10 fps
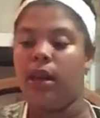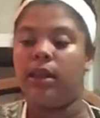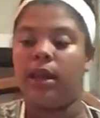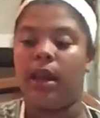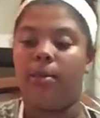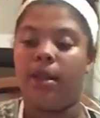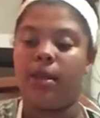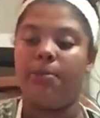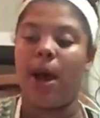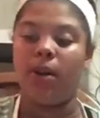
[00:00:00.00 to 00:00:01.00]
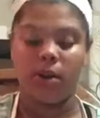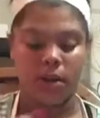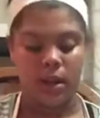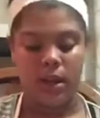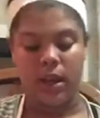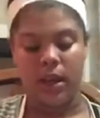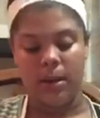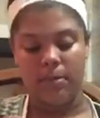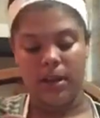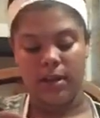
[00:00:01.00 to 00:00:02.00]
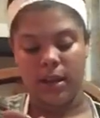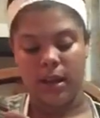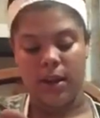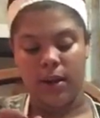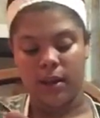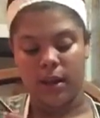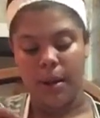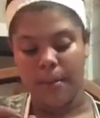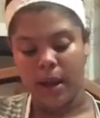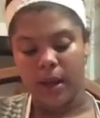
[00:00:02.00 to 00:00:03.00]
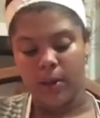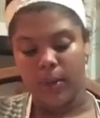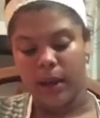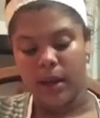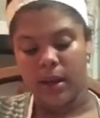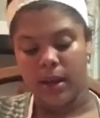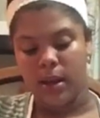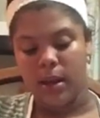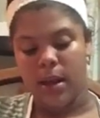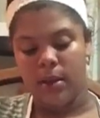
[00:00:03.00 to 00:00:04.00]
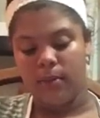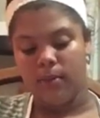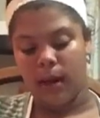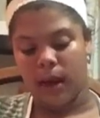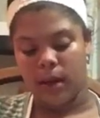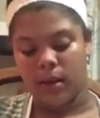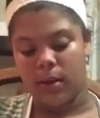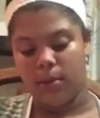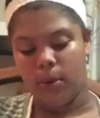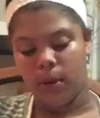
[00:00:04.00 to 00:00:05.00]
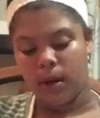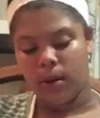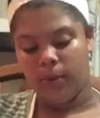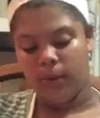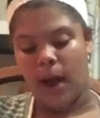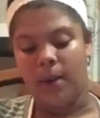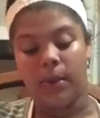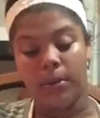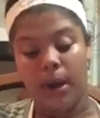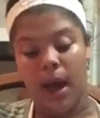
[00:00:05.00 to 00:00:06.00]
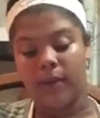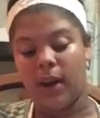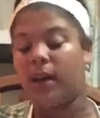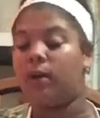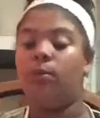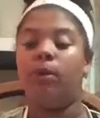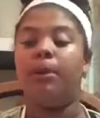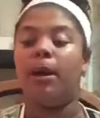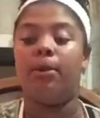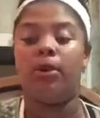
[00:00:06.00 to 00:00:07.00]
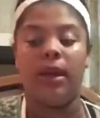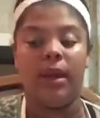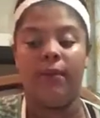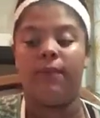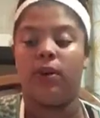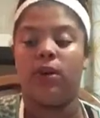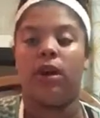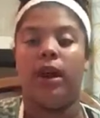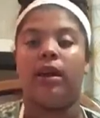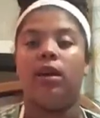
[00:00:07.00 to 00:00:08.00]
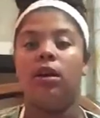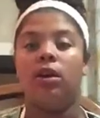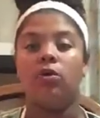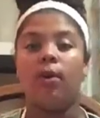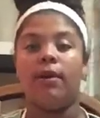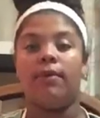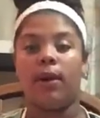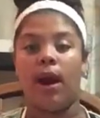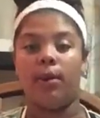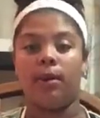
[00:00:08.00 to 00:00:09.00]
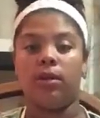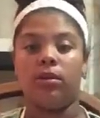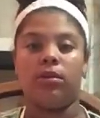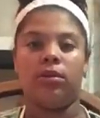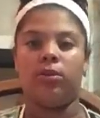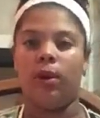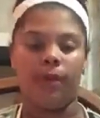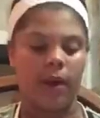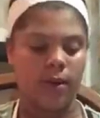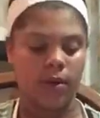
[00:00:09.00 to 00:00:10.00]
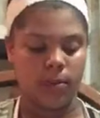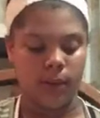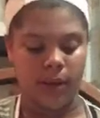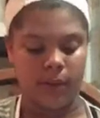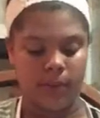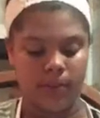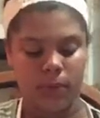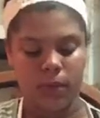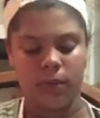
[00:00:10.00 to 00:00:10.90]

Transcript: And they gave me this powder thing, and basically I would have to come back in a week, and like the morning I wouldn't be able to eat for like 24 hours or 12 hours or whatever.